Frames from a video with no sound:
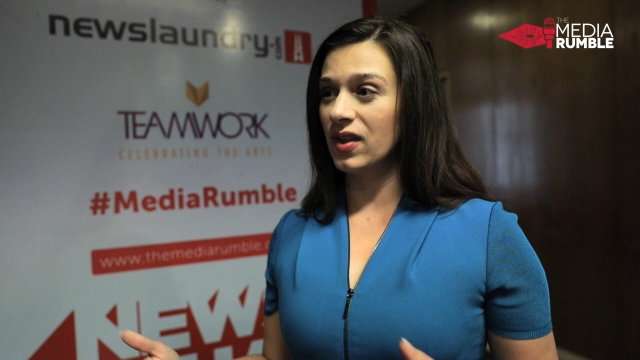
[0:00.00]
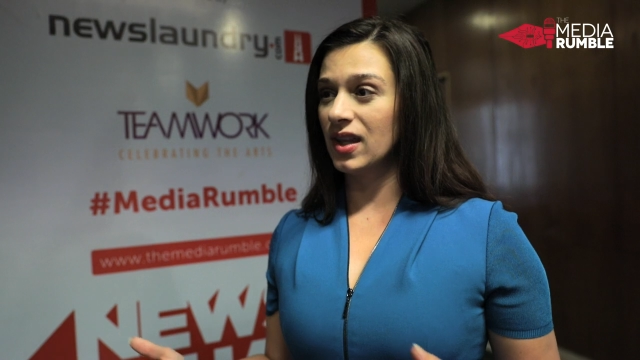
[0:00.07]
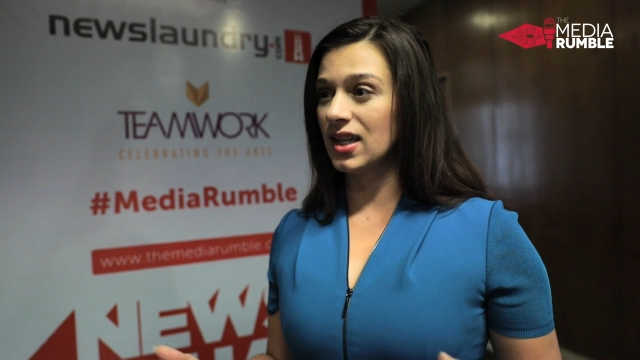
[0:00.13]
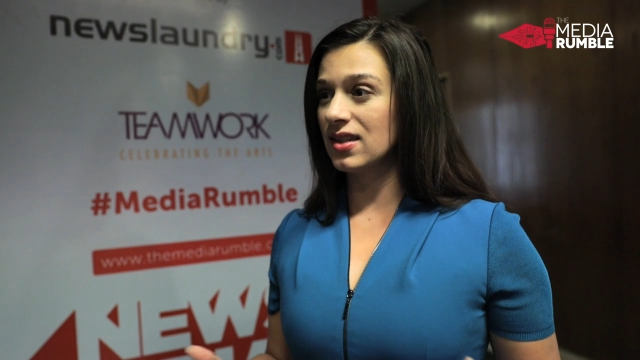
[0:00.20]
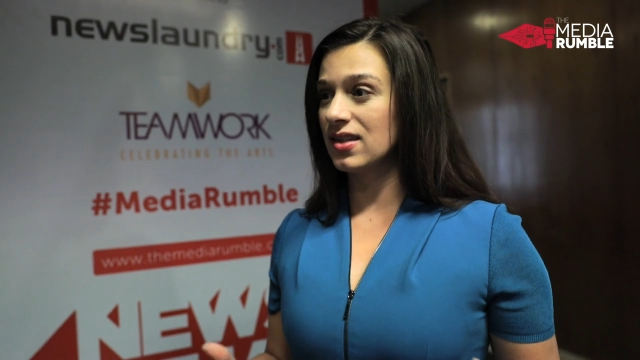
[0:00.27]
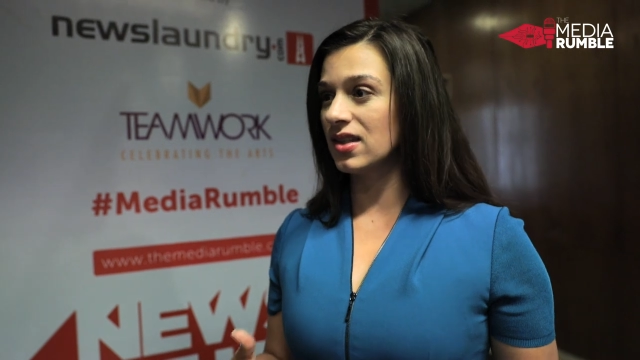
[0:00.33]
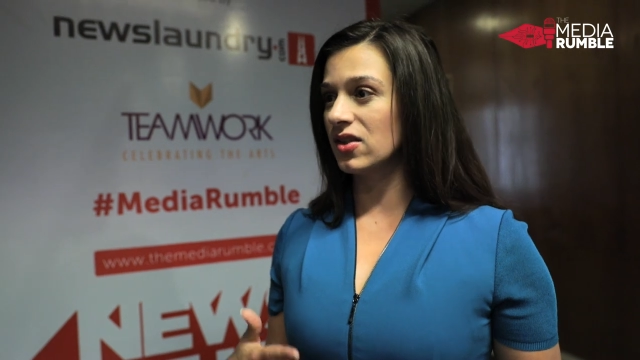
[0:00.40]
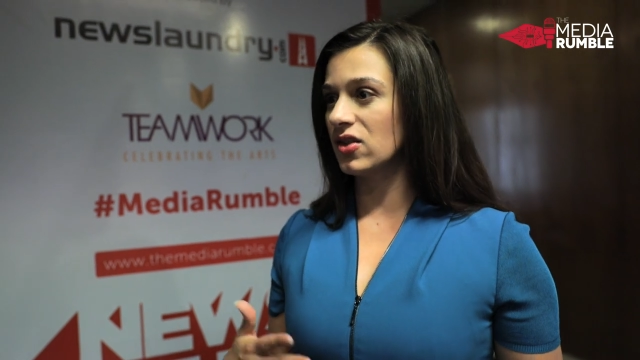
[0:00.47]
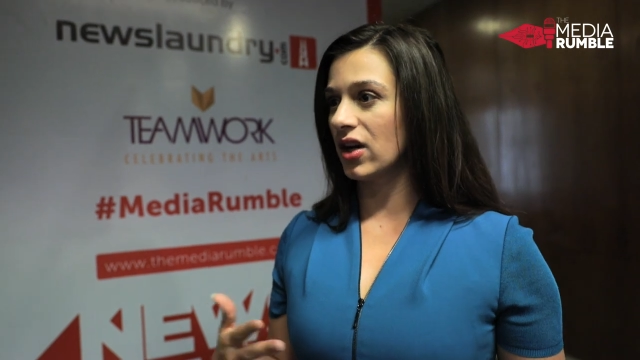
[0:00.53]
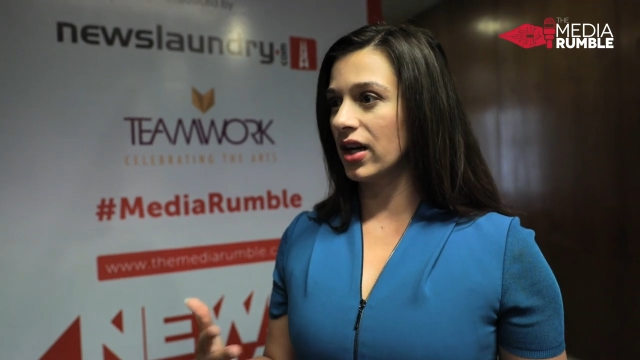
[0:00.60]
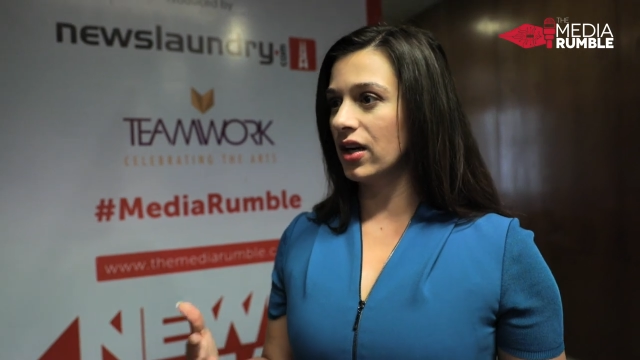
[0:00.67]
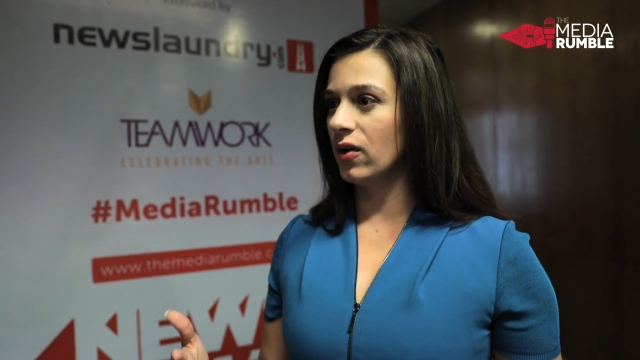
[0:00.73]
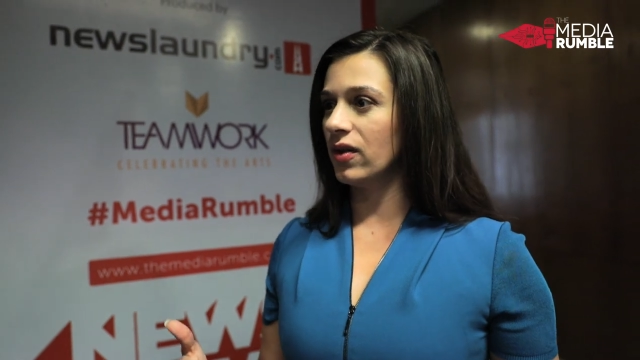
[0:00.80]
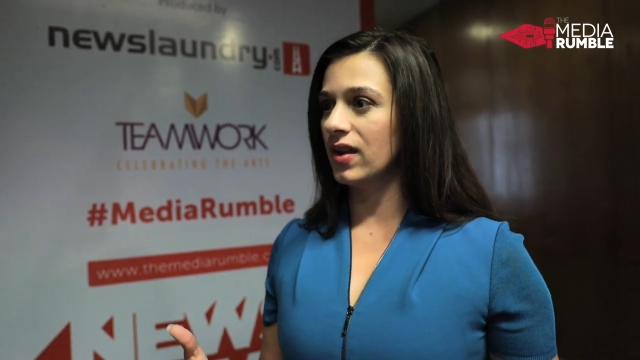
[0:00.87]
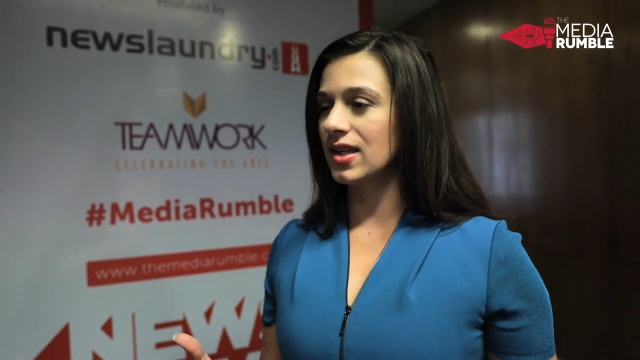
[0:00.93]
things and
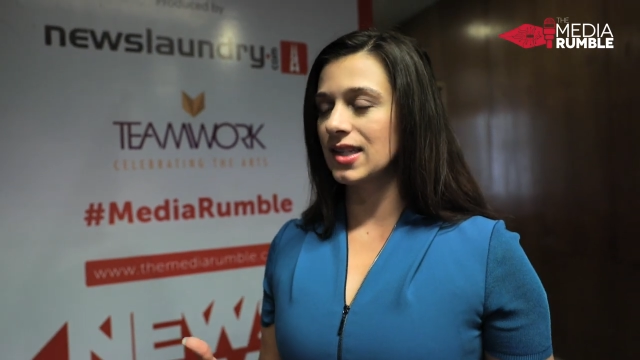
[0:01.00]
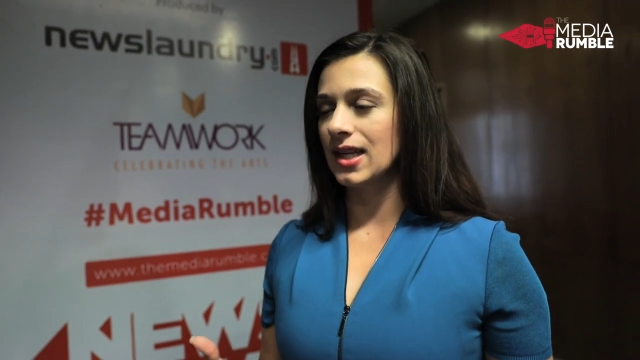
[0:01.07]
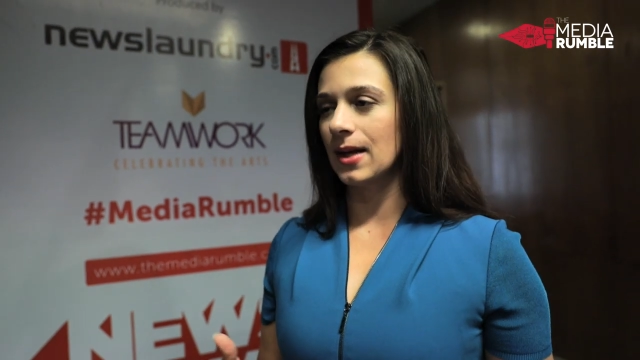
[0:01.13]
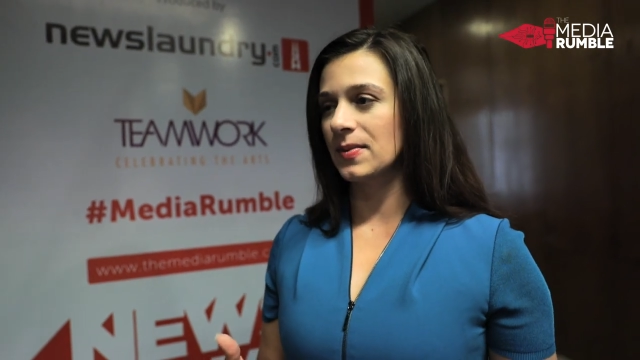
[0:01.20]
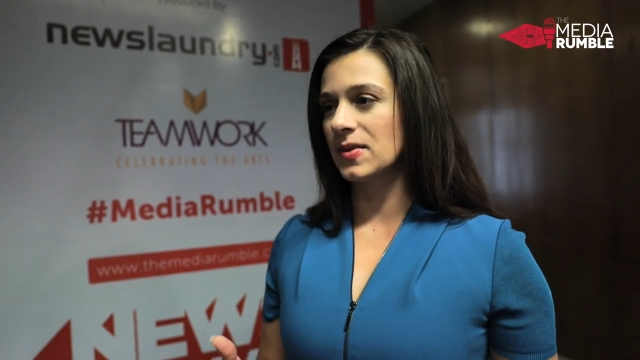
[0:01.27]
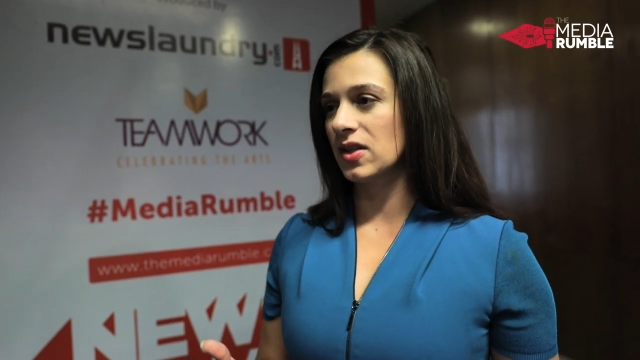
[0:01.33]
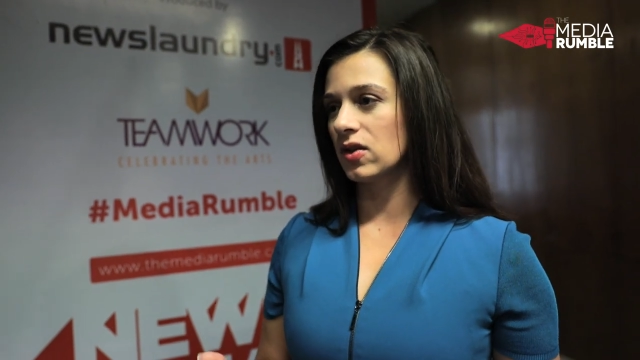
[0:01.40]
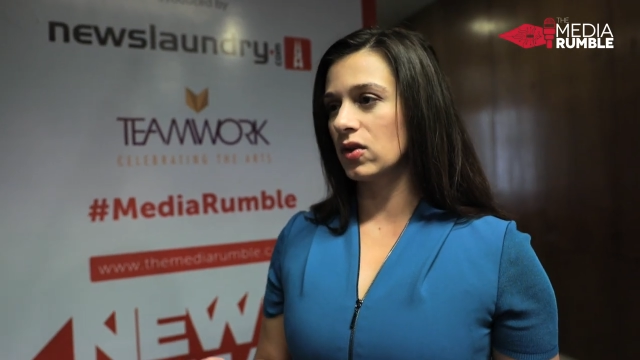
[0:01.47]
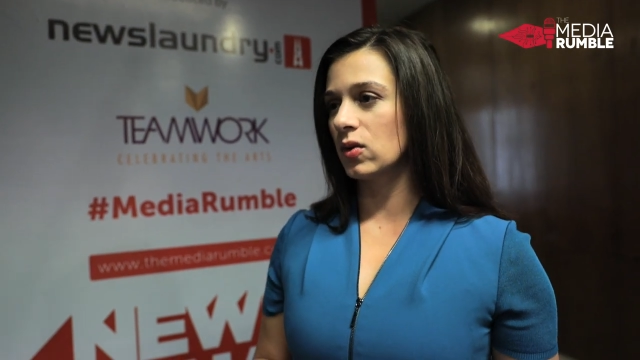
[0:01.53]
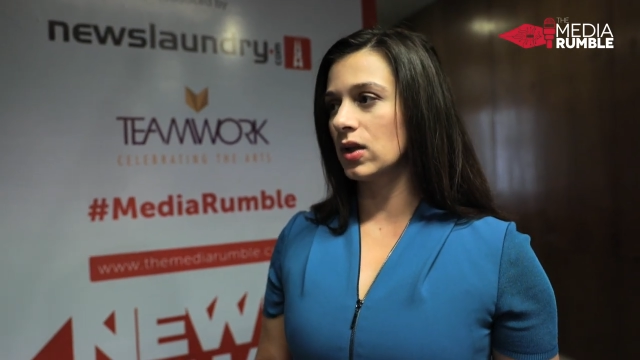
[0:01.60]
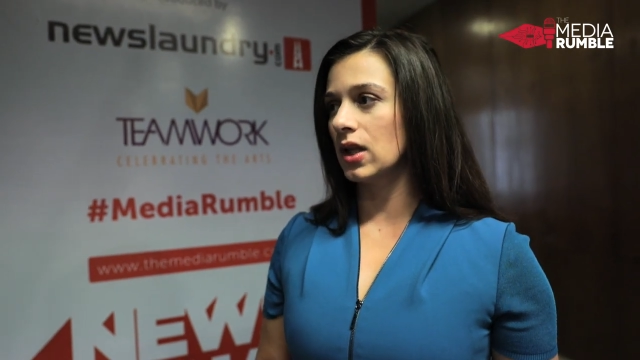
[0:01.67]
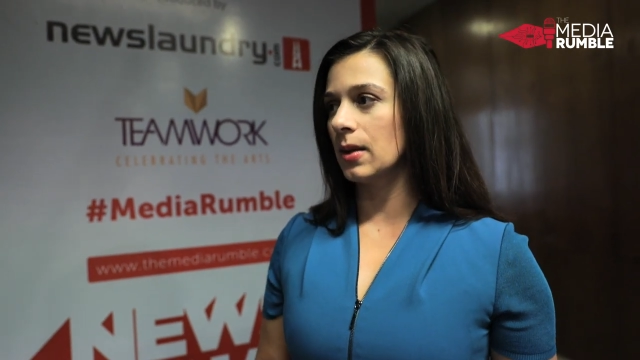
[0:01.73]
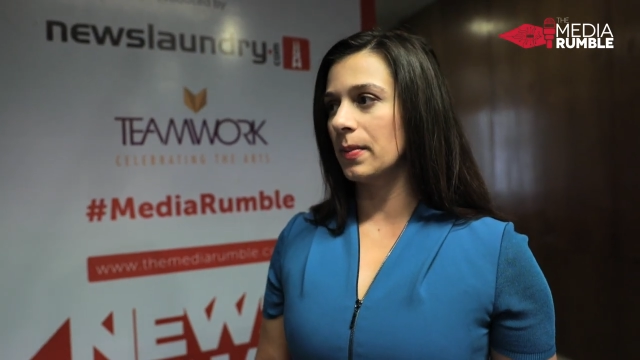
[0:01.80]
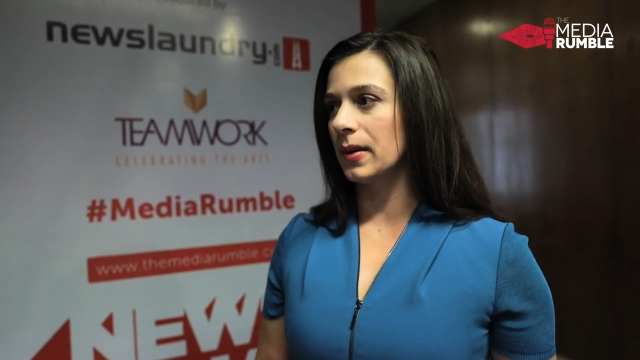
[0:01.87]
try new things? Absolutely.